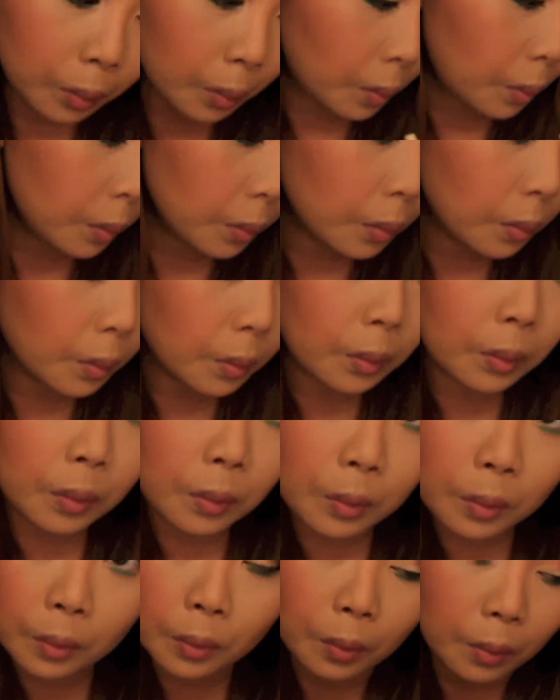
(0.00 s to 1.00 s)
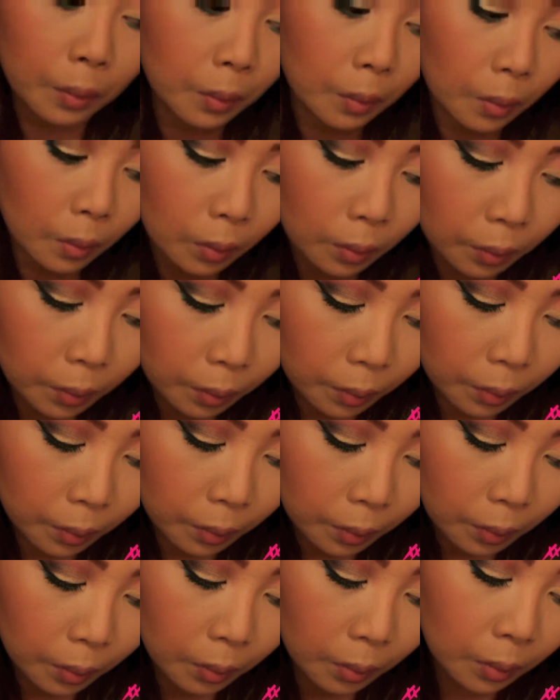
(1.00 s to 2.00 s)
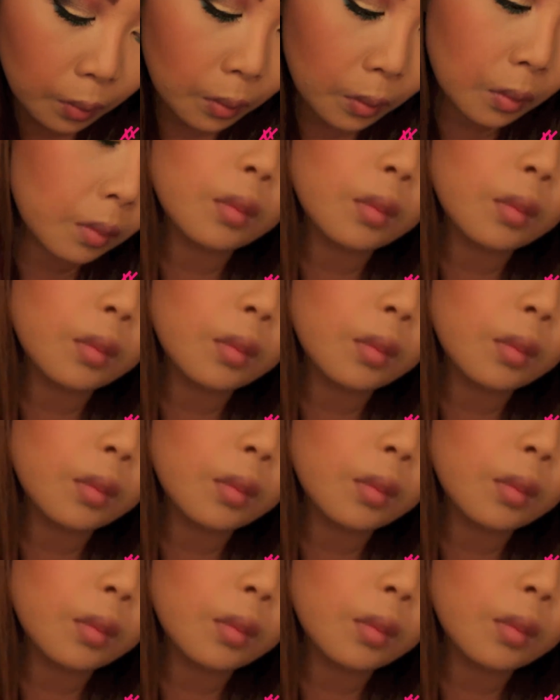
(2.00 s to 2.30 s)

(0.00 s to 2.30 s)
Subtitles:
kind of like a sea green color,